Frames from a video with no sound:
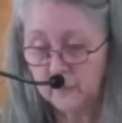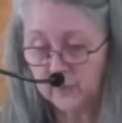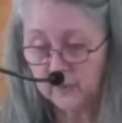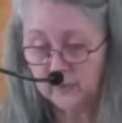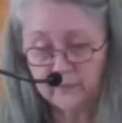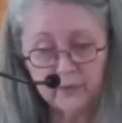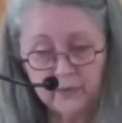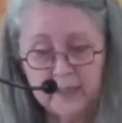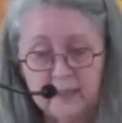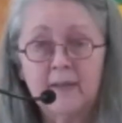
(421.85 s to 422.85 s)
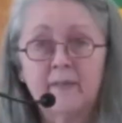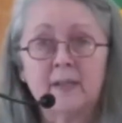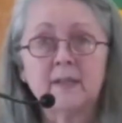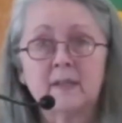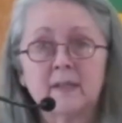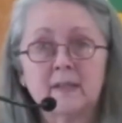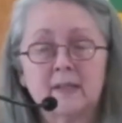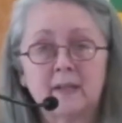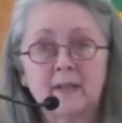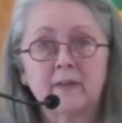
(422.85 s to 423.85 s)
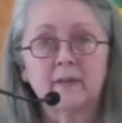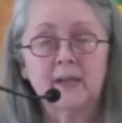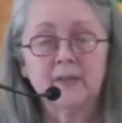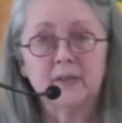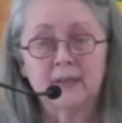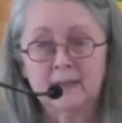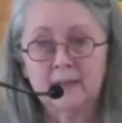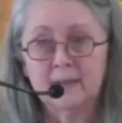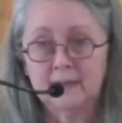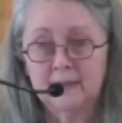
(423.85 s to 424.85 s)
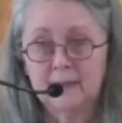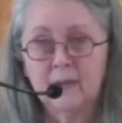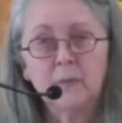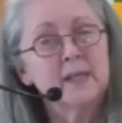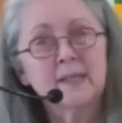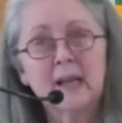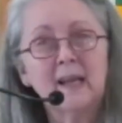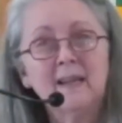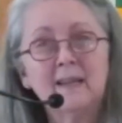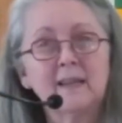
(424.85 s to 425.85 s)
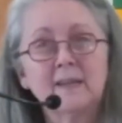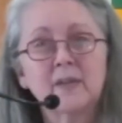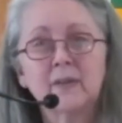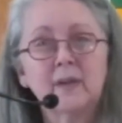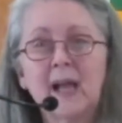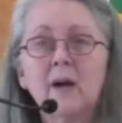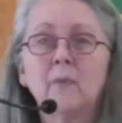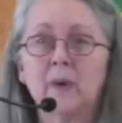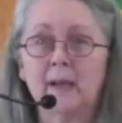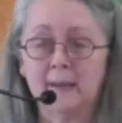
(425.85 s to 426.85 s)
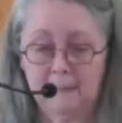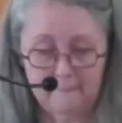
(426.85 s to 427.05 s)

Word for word: more fully live into this declaration? We signed it, so now what?